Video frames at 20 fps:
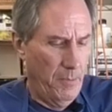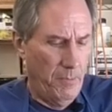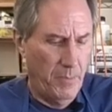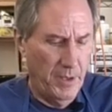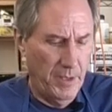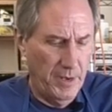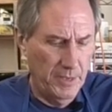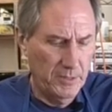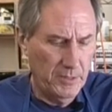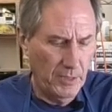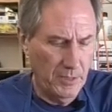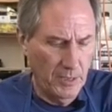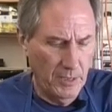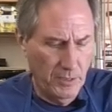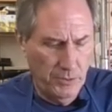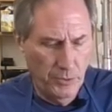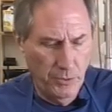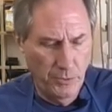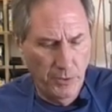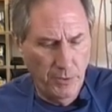but it's a little
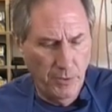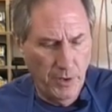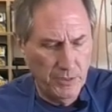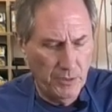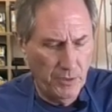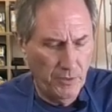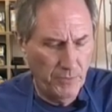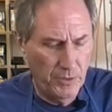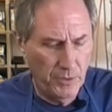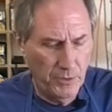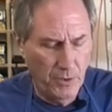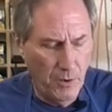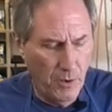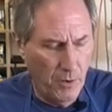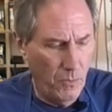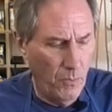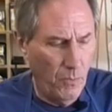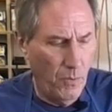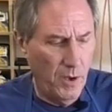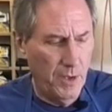too aggressive. You
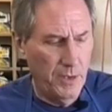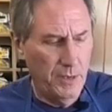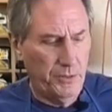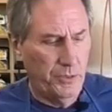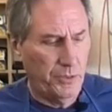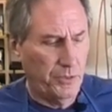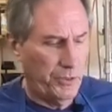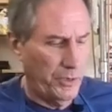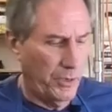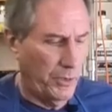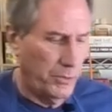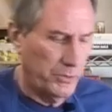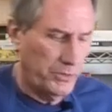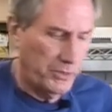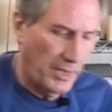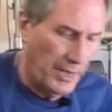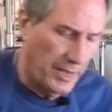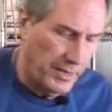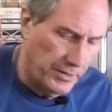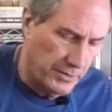don't want to show
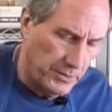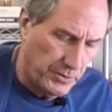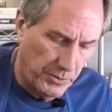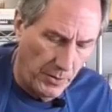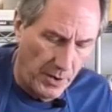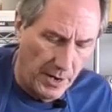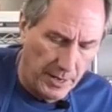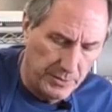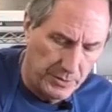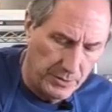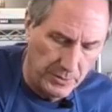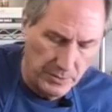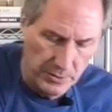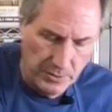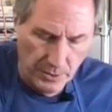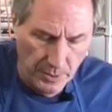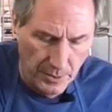sanding scratches,